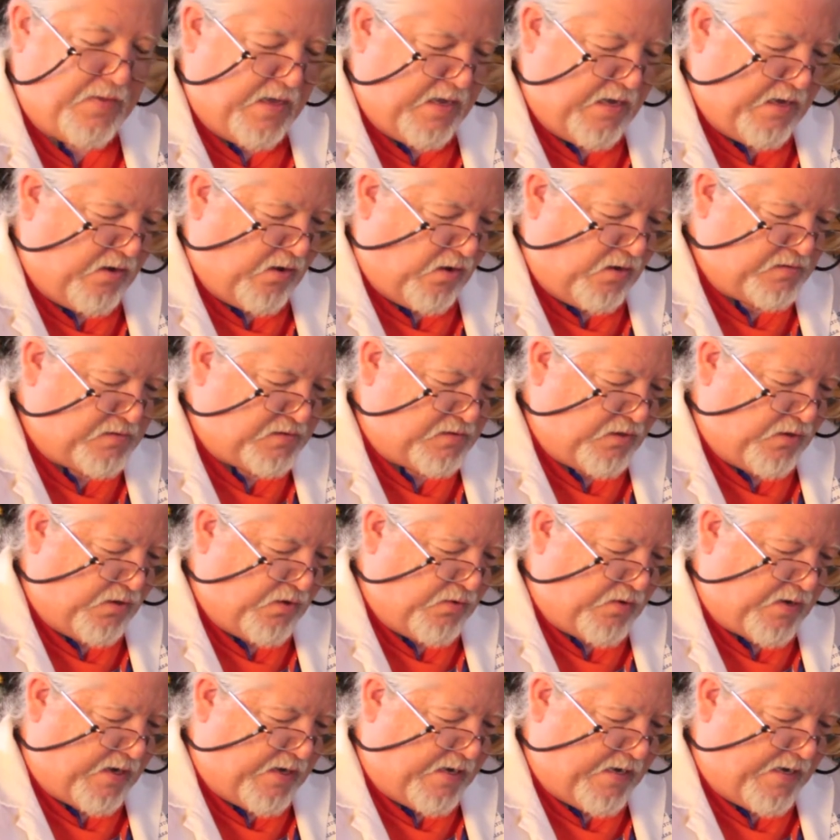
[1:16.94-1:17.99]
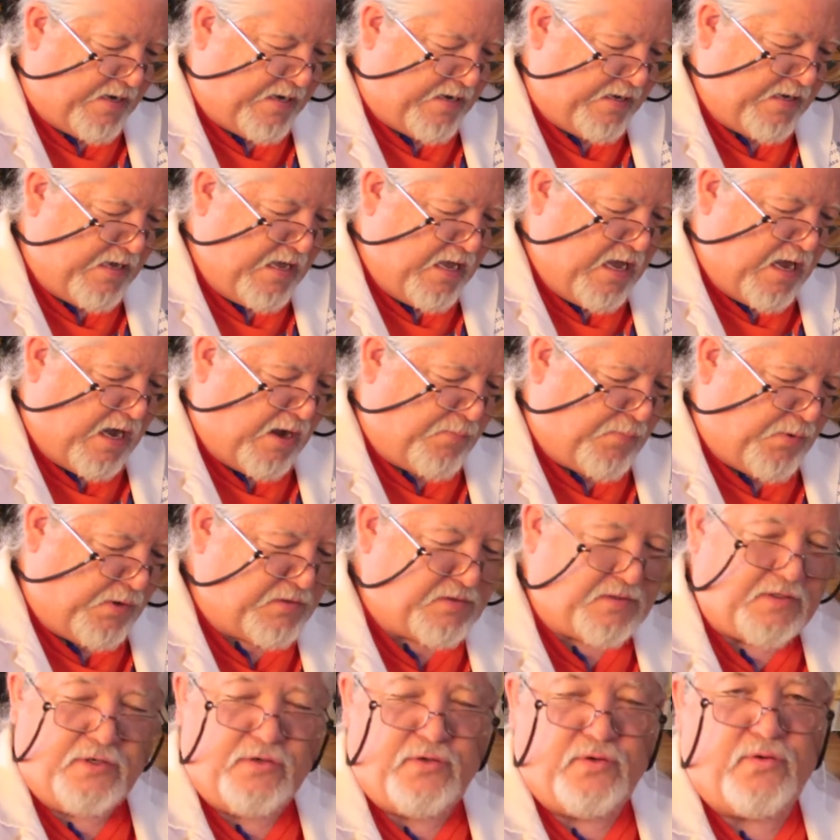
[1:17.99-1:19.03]
And also a
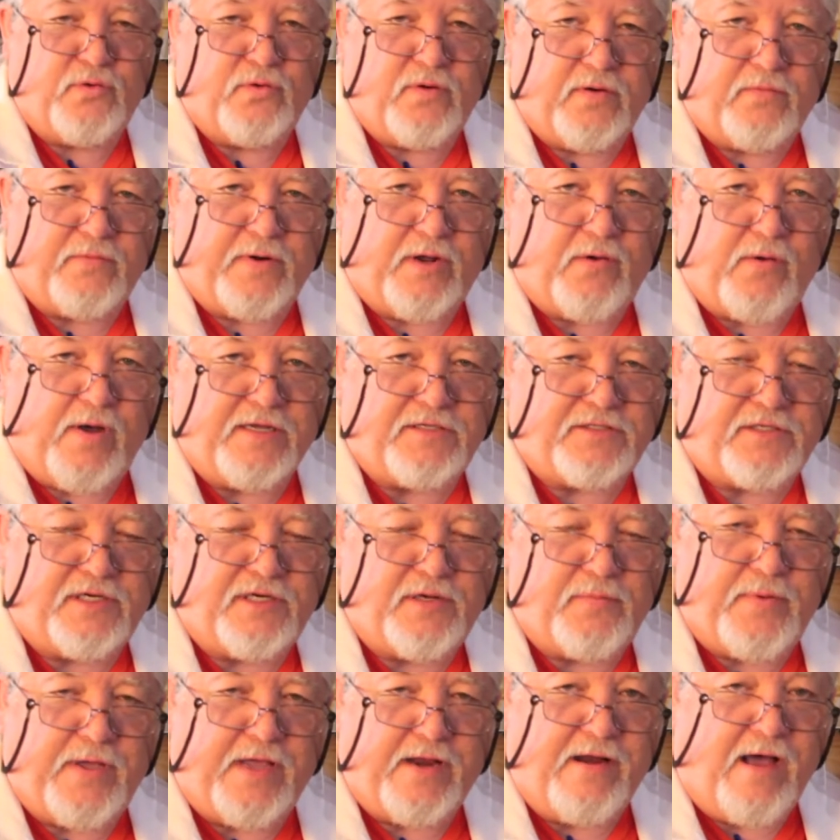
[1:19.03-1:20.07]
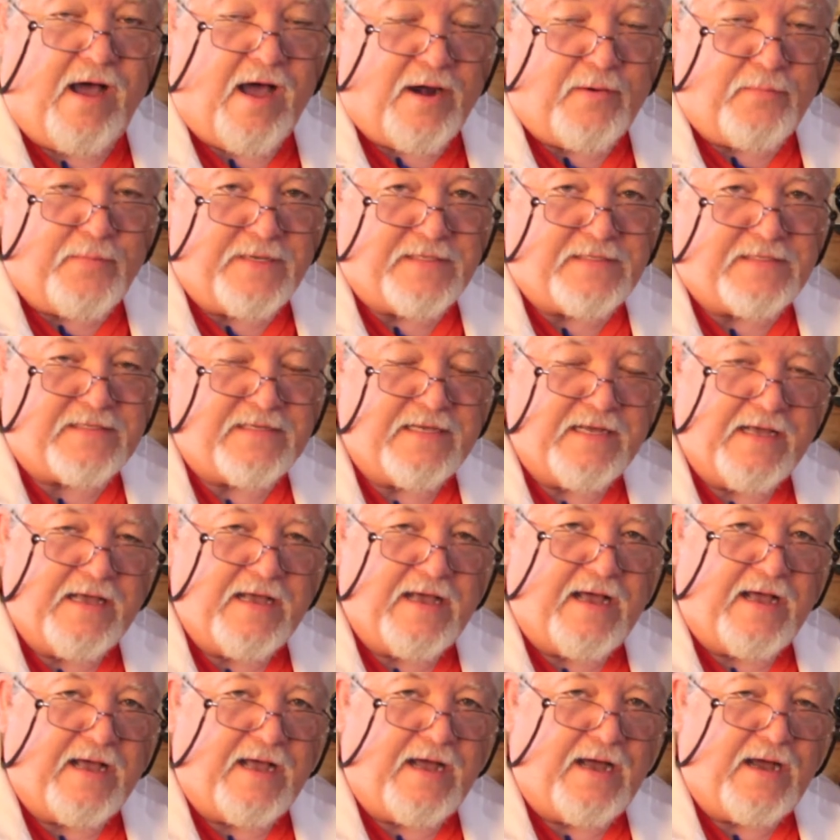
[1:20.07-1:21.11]
person who requested to be anonymous
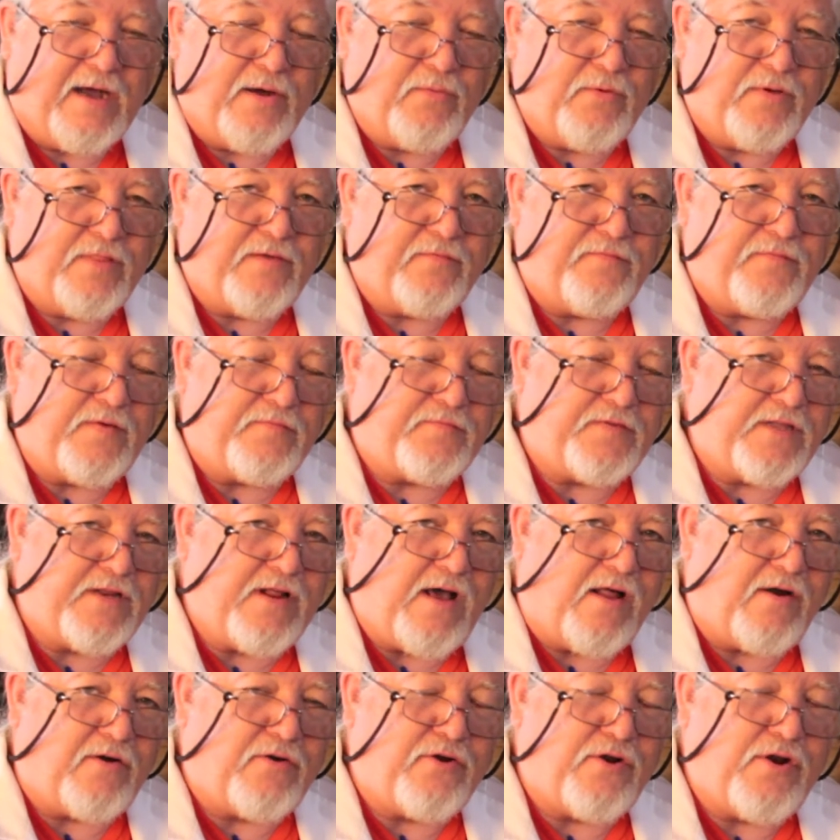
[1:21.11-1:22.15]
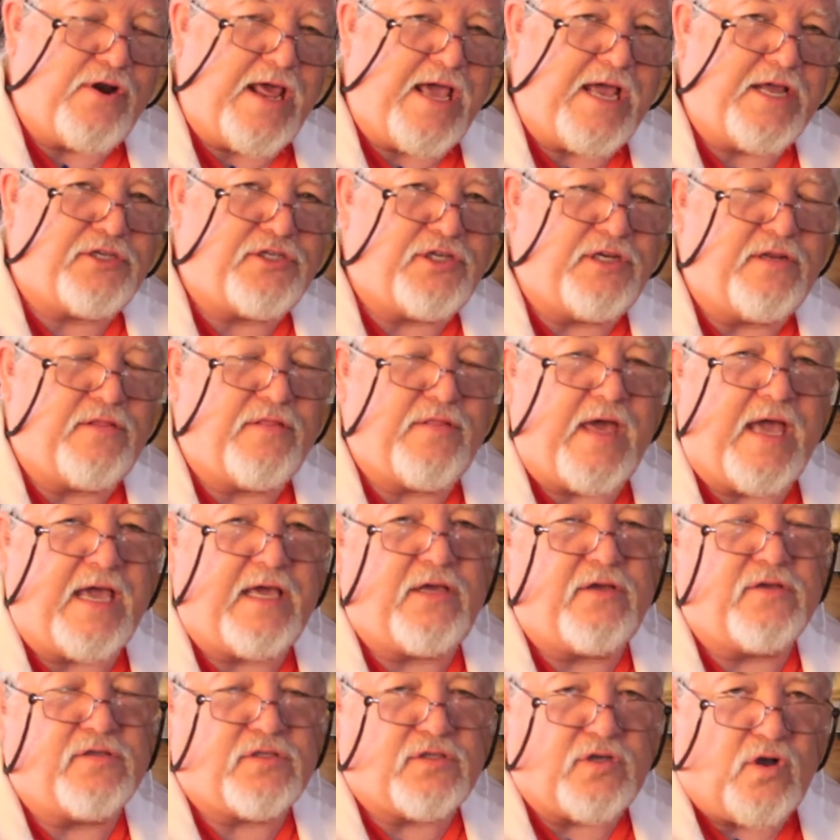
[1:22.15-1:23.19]
with a $50 donation,
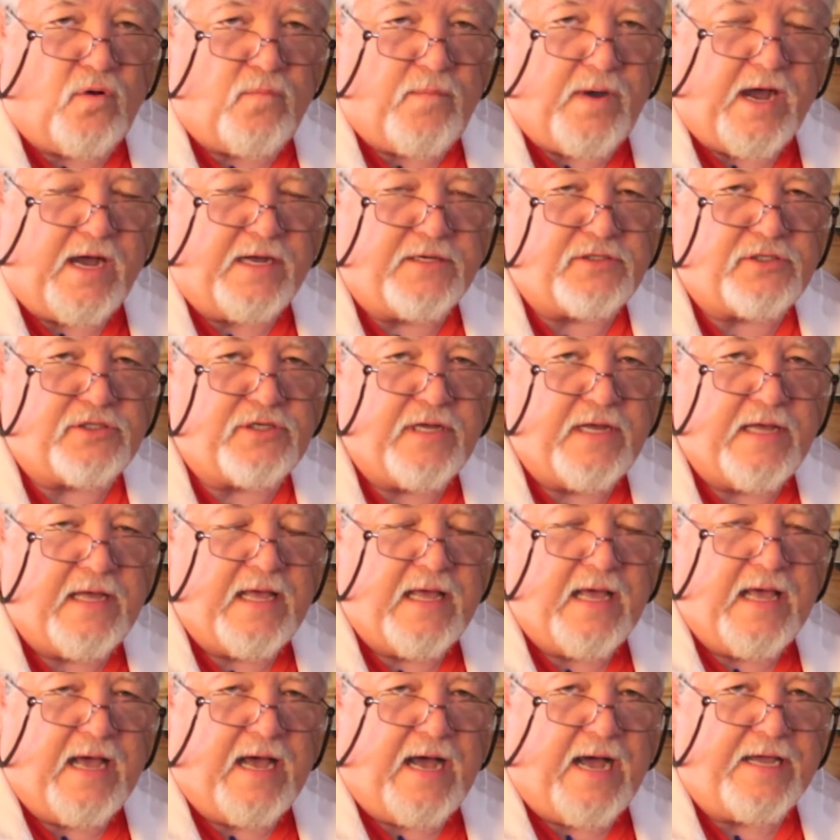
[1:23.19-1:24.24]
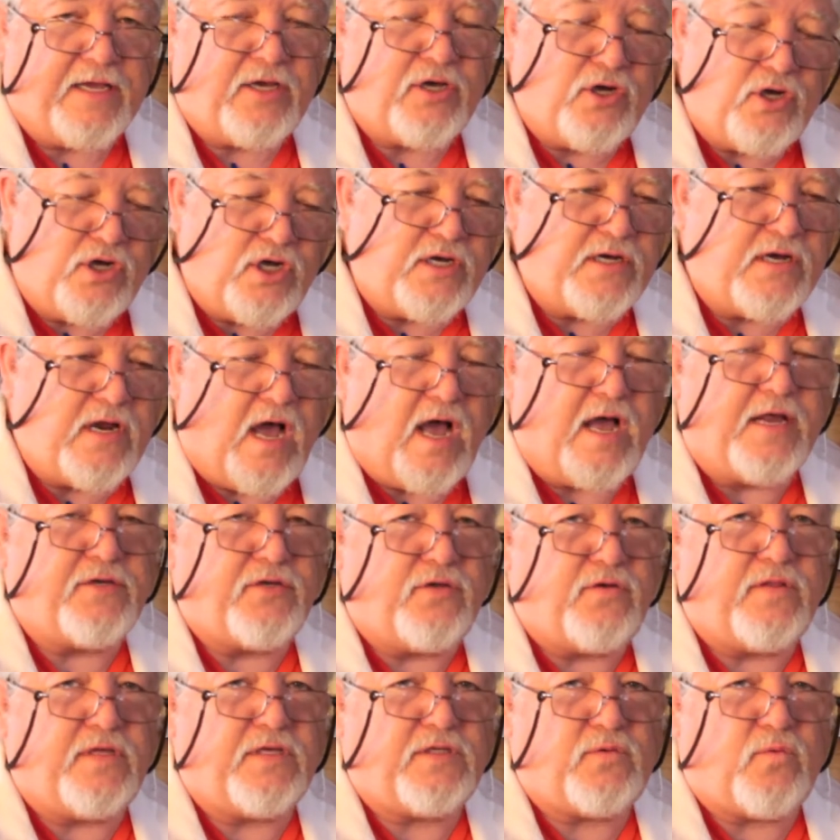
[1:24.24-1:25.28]
thank you so much. I could not
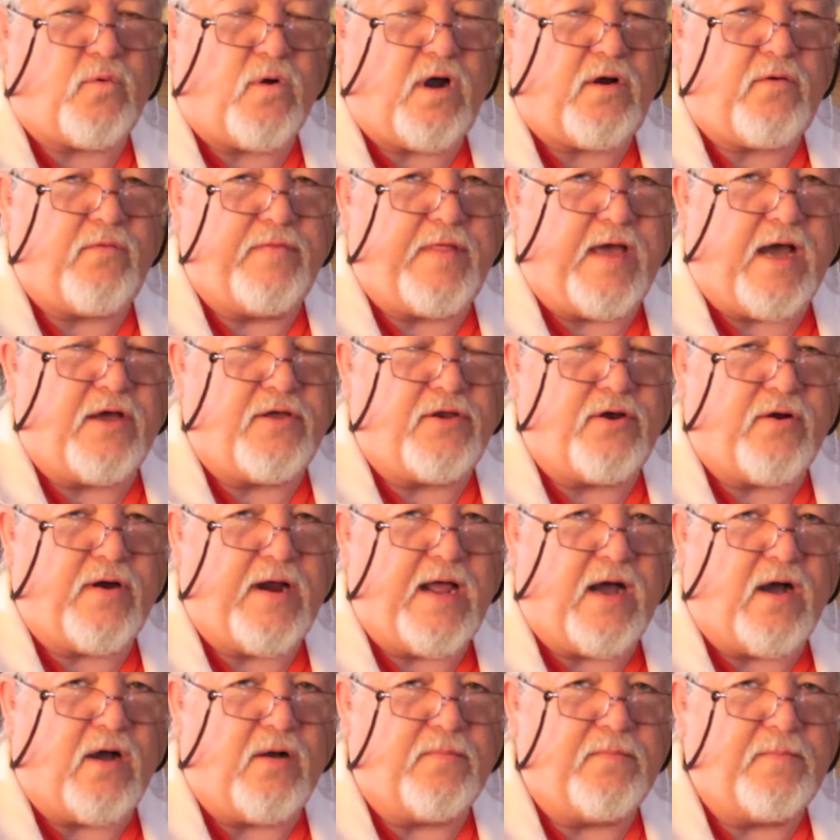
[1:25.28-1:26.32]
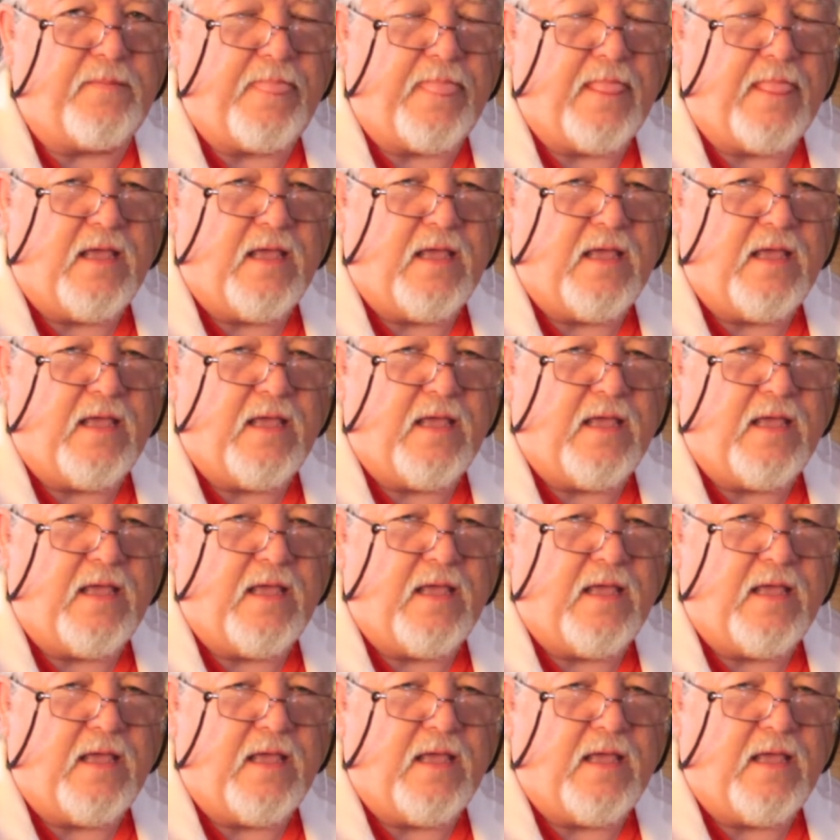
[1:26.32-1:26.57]
do this work without your help.